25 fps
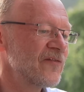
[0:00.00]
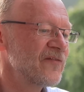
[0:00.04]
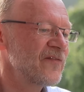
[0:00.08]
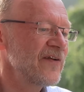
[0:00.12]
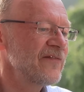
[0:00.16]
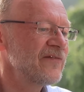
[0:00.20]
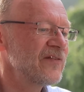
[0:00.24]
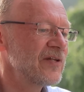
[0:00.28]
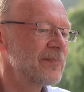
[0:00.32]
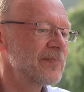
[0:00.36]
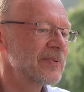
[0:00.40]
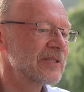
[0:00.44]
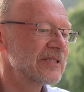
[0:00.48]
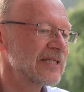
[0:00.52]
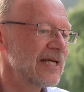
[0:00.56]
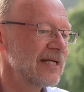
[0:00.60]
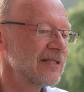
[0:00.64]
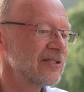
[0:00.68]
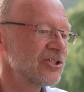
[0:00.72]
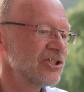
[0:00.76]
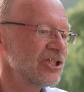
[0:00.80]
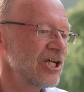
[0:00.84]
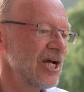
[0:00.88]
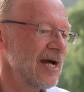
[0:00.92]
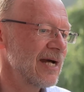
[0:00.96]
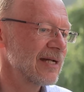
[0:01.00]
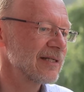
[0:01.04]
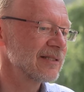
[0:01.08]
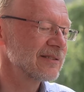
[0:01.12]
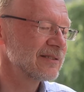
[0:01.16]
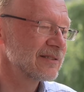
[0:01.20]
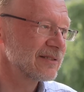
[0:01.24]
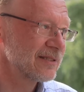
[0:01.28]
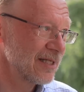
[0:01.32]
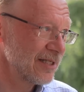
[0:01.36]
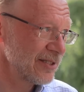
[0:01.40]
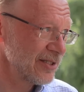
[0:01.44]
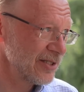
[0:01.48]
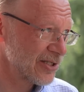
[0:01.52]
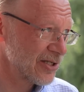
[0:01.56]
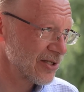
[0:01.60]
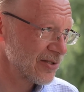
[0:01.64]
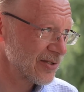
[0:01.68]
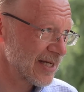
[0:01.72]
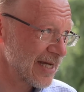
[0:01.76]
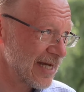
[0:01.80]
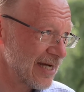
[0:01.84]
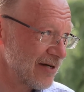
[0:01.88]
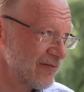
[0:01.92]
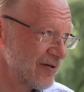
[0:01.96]
a 50% chance that you're
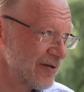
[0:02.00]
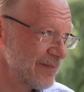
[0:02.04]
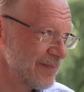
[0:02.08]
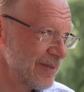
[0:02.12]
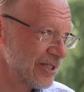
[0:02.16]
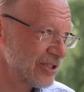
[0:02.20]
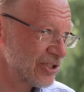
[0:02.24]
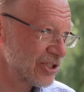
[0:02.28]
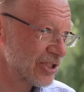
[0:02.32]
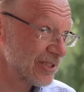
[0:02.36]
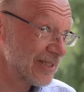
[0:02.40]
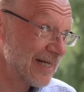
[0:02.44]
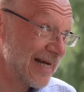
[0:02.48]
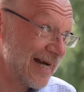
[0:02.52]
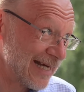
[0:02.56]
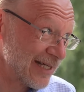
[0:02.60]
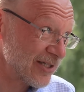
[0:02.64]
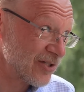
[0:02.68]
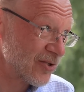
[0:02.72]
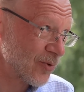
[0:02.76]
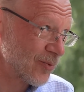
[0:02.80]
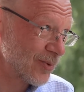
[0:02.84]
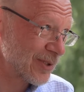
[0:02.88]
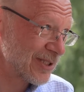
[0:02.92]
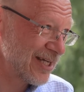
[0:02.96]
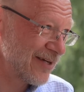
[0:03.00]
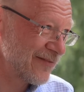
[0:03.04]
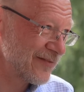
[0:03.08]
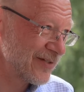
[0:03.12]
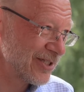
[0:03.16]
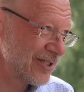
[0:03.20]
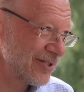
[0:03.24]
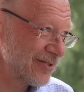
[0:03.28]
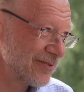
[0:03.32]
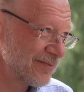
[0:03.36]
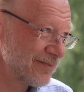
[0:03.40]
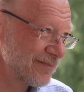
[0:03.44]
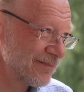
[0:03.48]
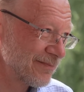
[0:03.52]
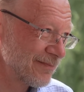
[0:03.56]
going to get remission at Norwood Avenue.